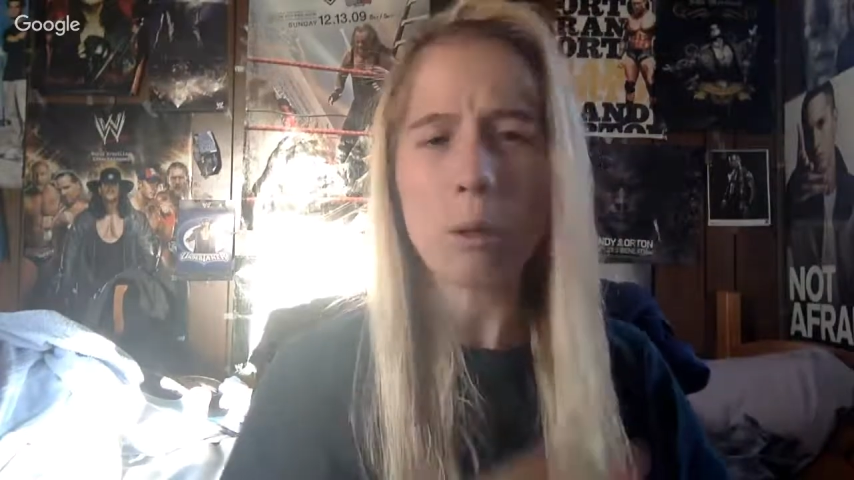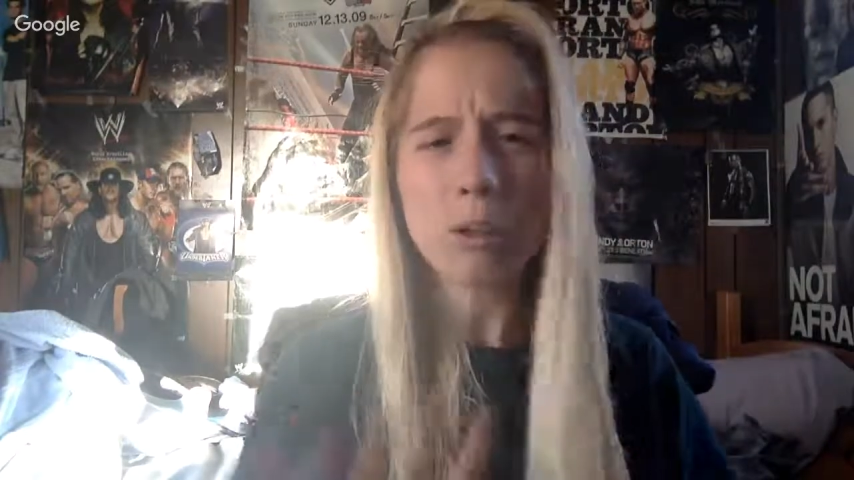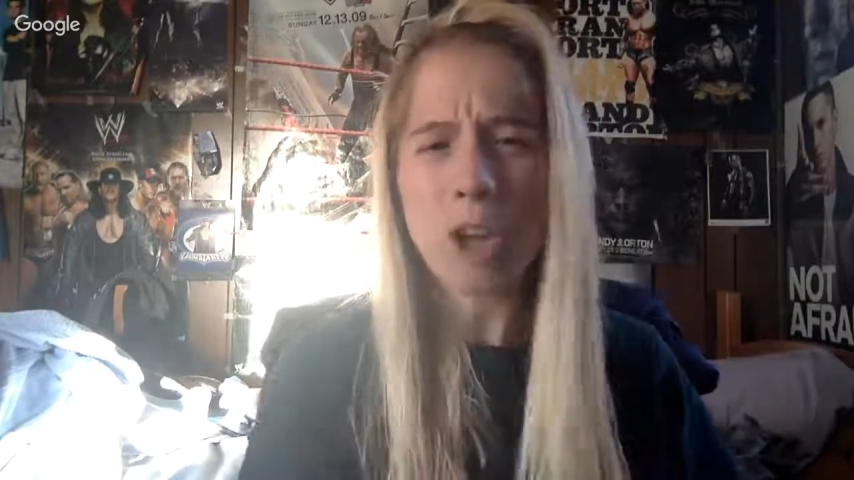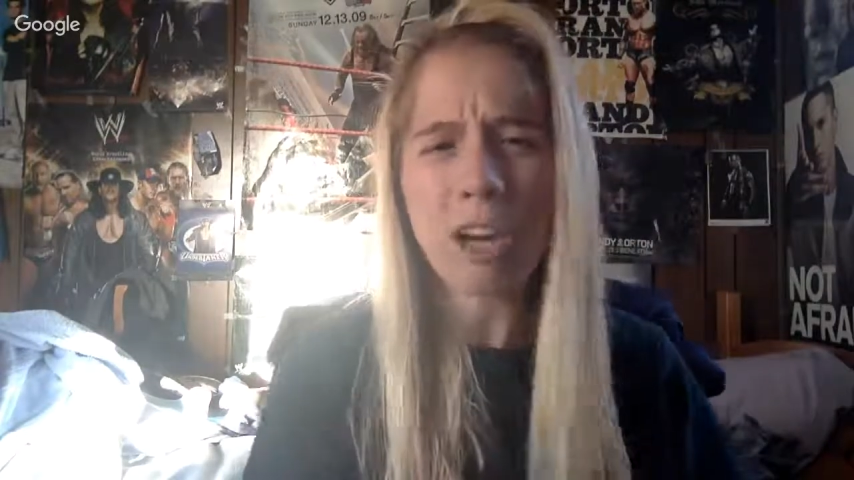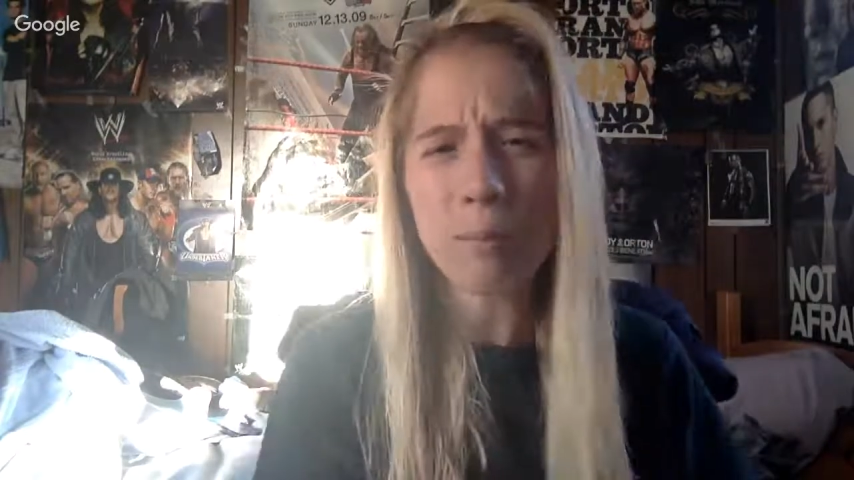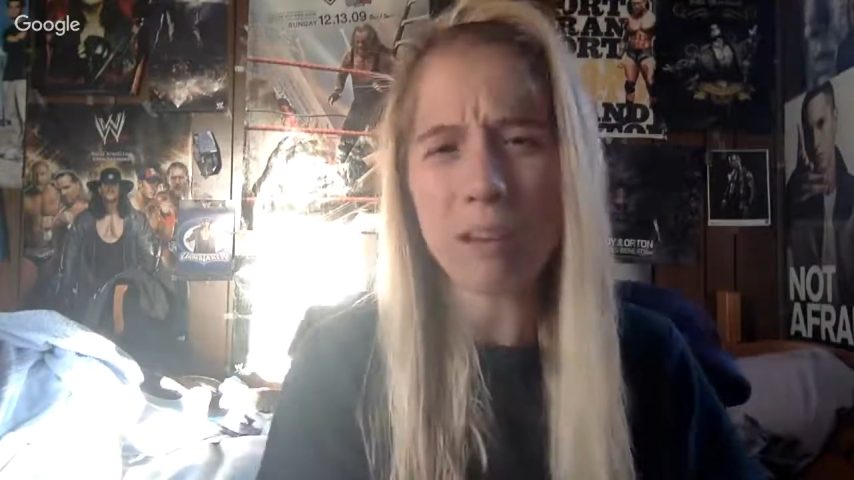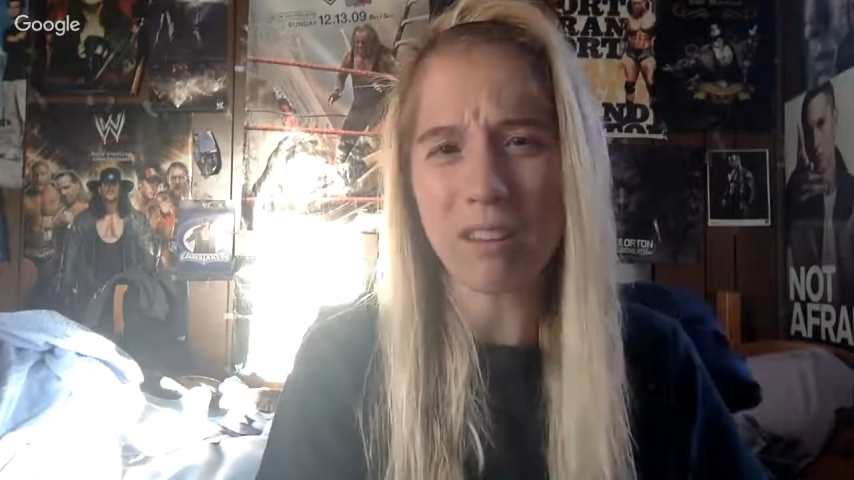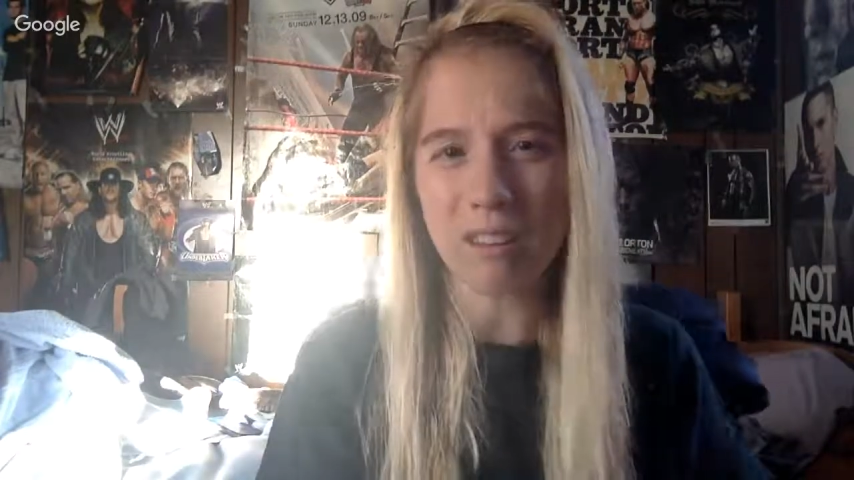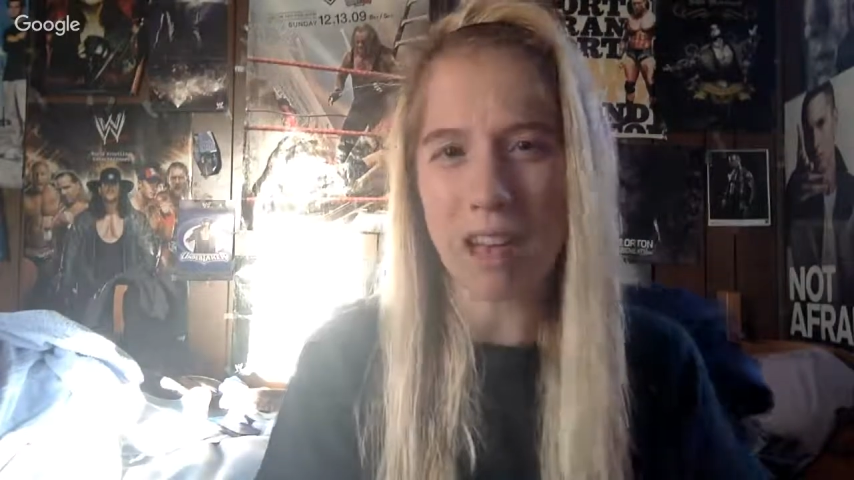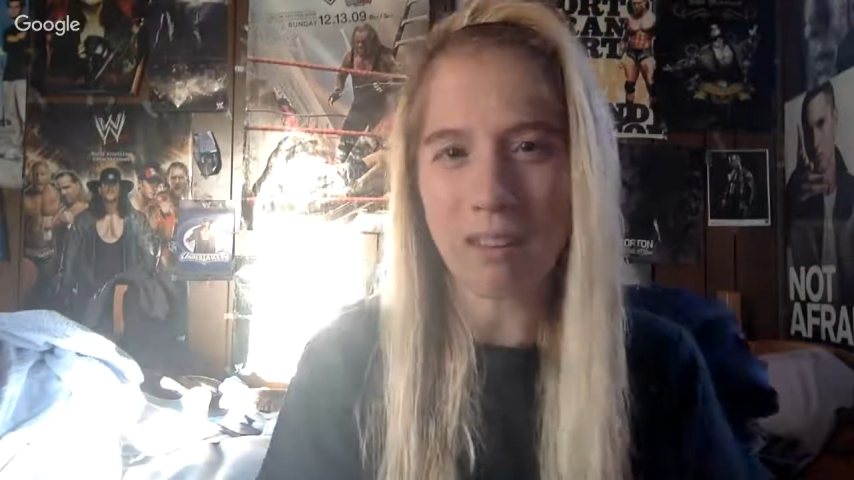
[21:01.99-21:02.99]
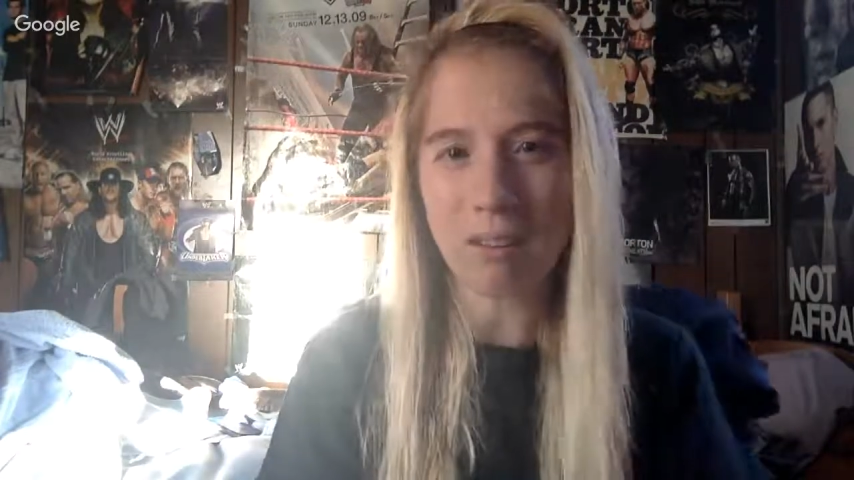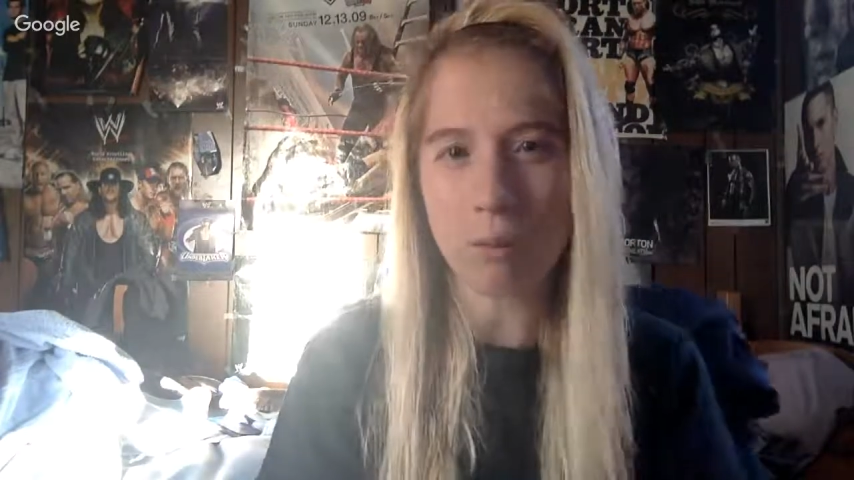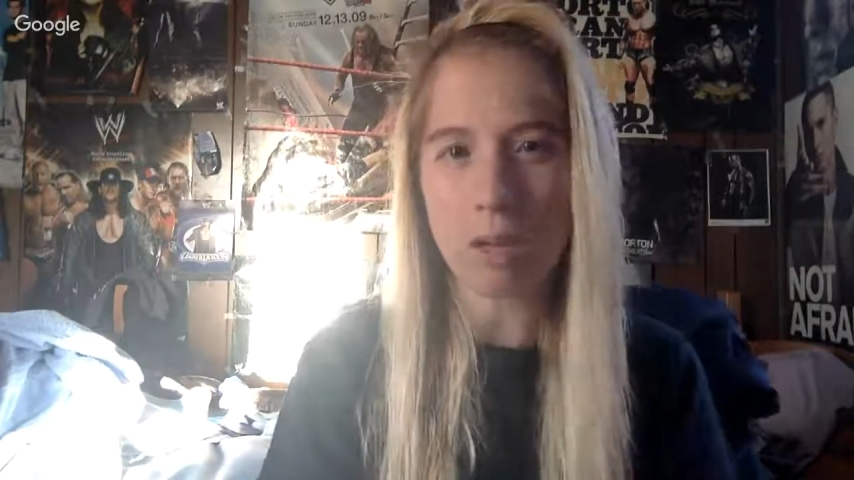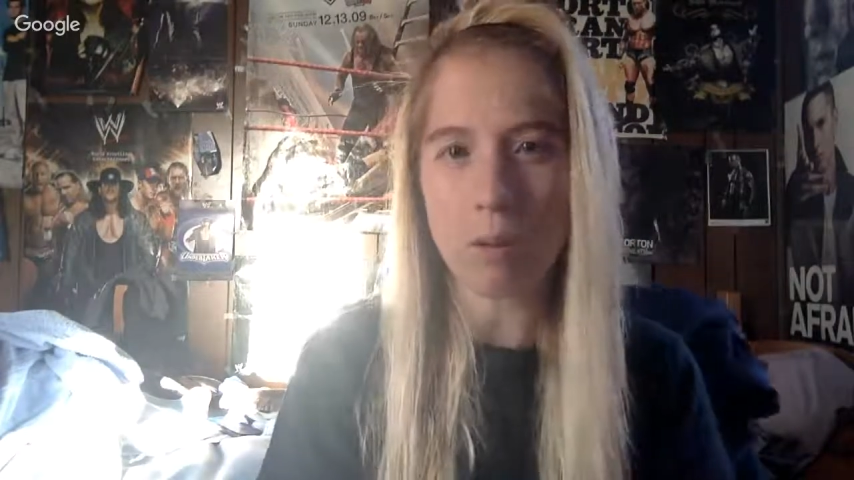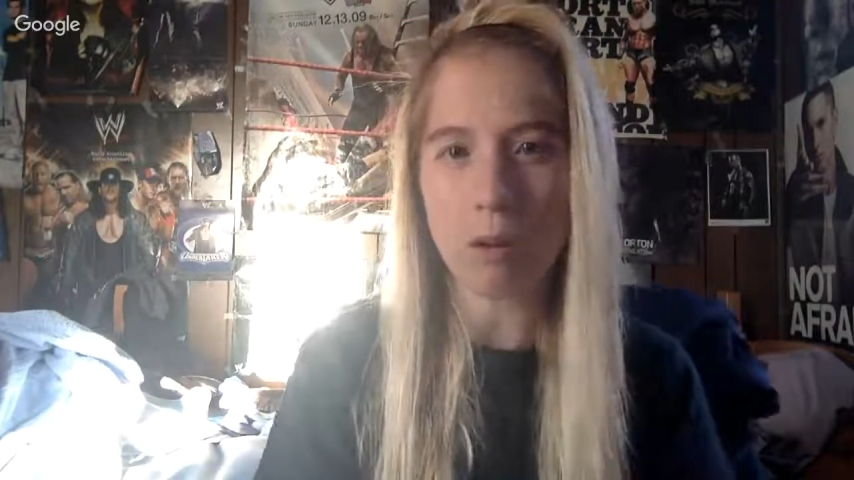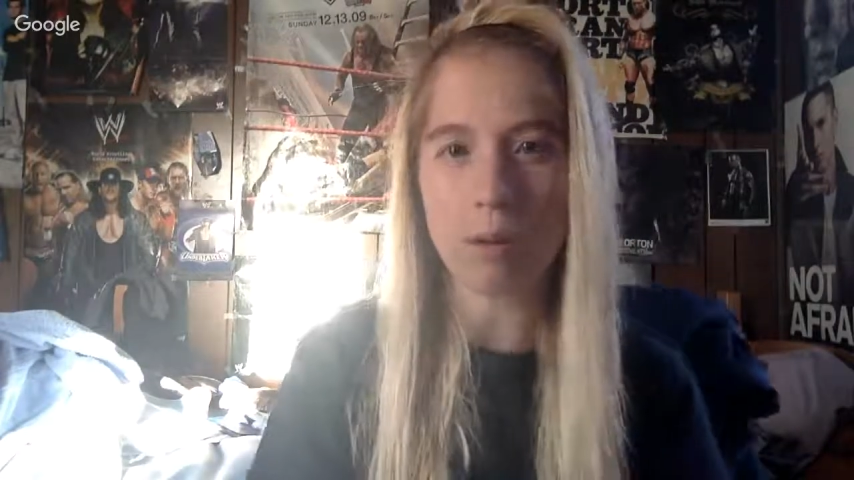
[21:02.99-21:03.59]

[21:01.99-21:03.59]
We were talking about this last week, weren't